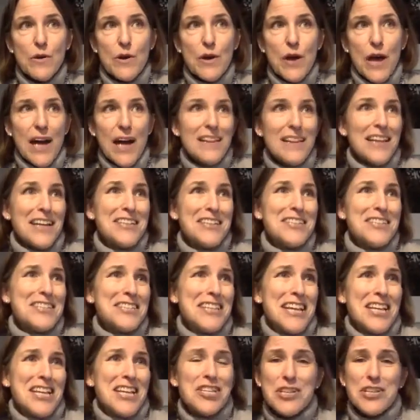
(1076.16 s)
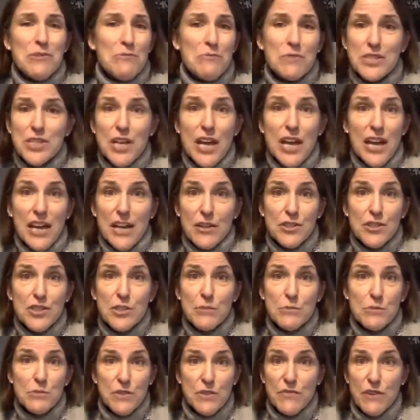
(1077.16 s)
I like to say she retired. She
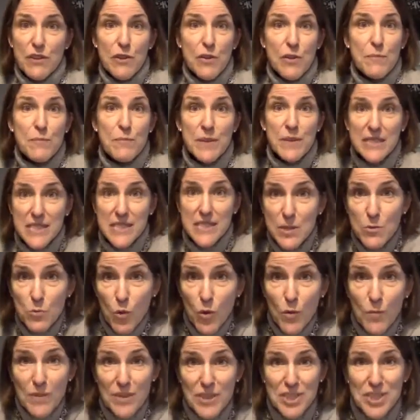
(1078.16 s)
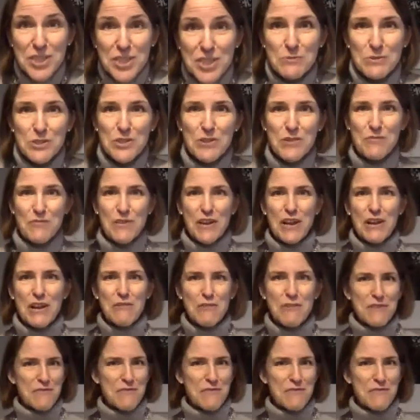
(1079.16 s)
was a very busy woman. She was a very,